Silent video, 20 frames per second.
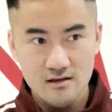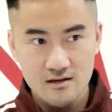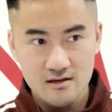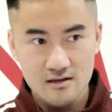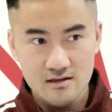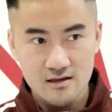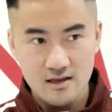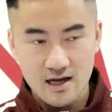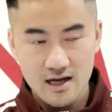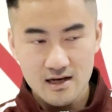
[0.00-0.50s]

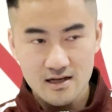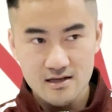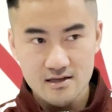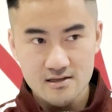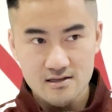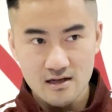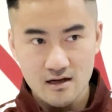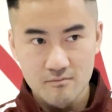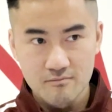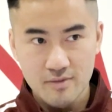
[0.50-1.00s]
that
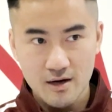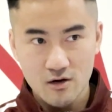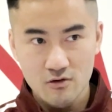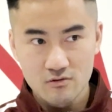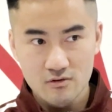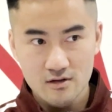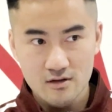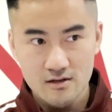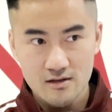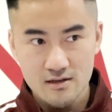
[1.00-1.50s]
is
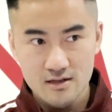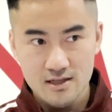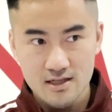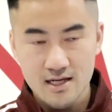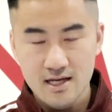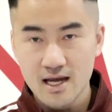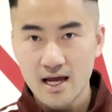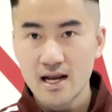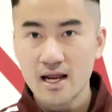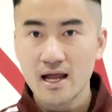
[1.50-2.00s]
about
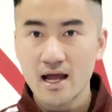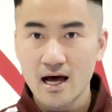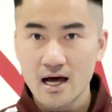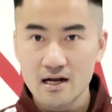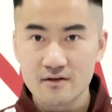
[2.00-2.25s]
getting out